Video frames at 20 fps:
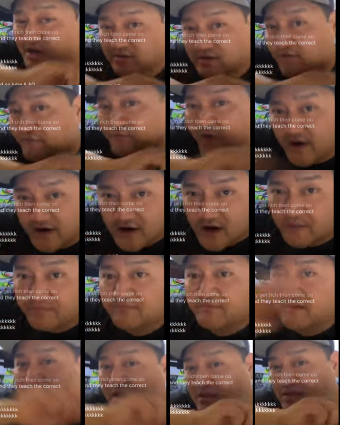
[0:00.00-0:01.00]
Shut the fuck
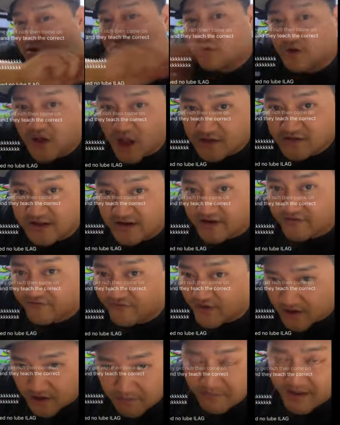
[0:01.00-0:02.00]
up. Eat your loss
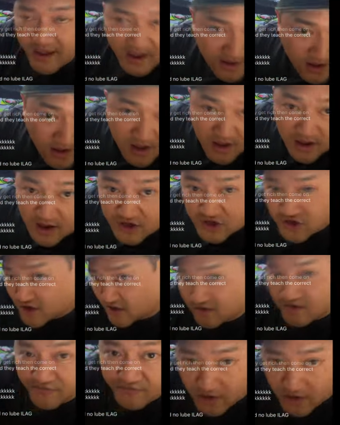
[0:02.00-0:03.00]
like a fucking man and
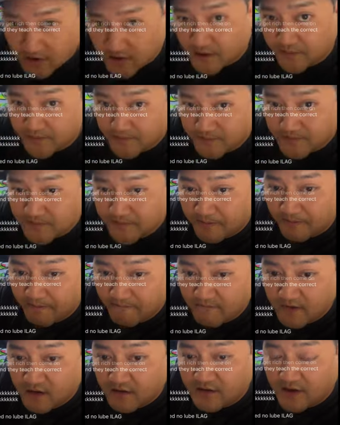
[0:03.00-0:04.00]
shut the fuck up.
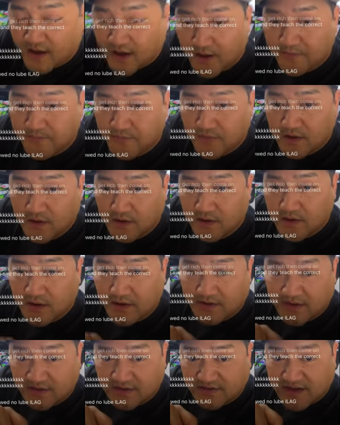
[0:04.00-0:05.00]
Okay?
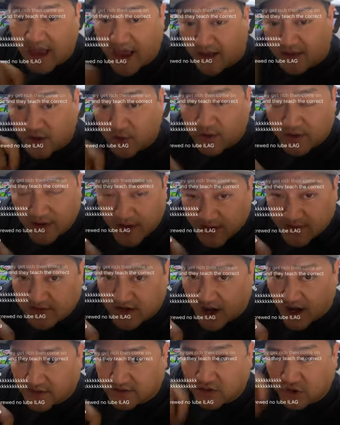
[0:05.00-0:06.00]
That's exactly what it
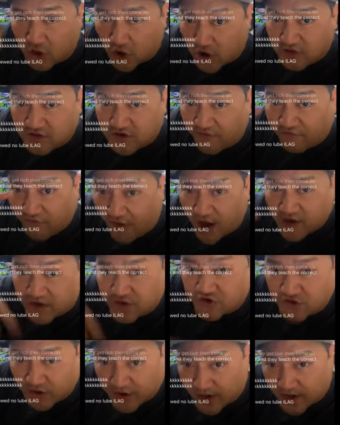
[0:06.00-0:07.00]
is, guys. Learn to
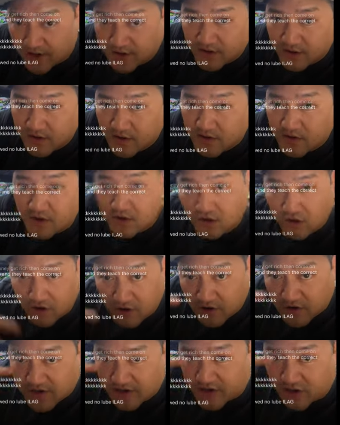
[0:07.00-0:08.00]
fucking trade.
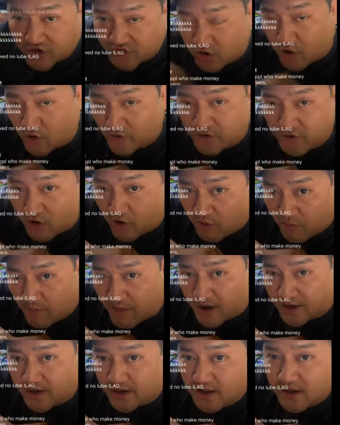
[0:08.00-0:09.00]
Learn to control your
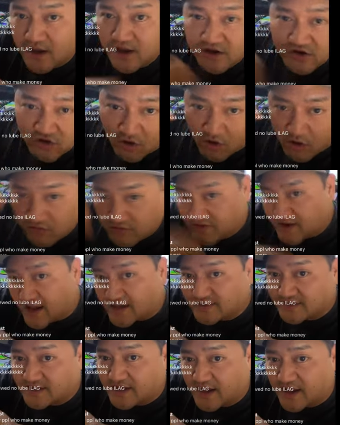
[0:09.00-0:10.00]
own money, your own
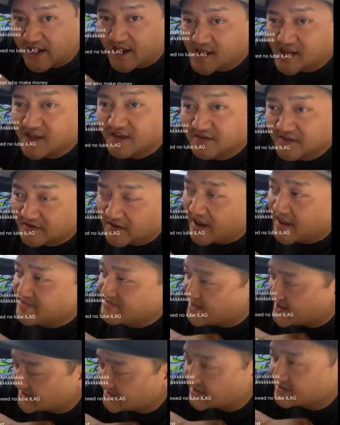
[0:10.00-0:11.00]
destiny.
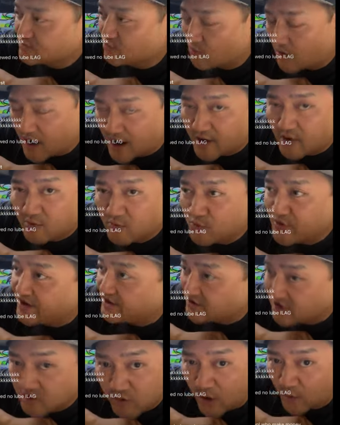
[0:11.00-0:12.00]
And this is why
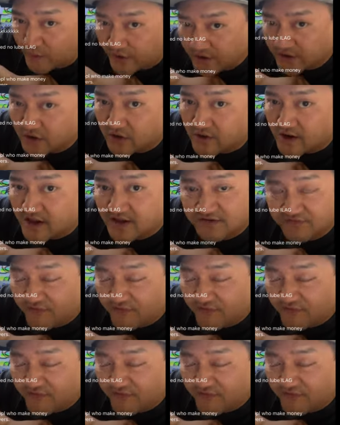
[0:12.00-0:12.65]
we do what we do.